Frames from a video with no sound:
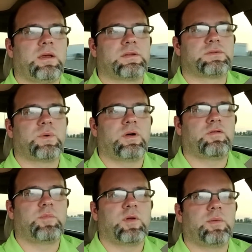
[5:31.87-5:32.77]
a
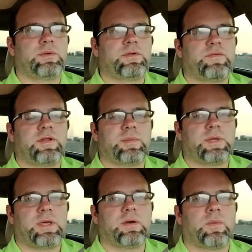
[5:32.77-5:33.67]
12 bolt will develop
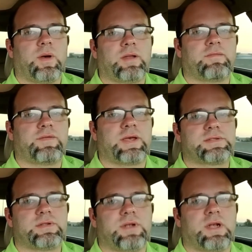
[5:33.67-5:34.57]
gear wind
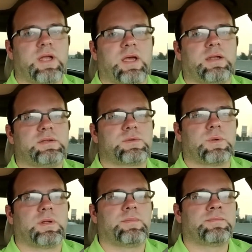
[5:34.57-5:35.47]
faster than a 9-inch
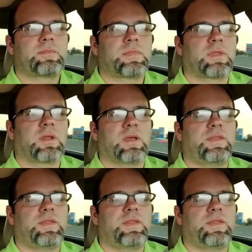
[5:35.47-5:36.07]
will.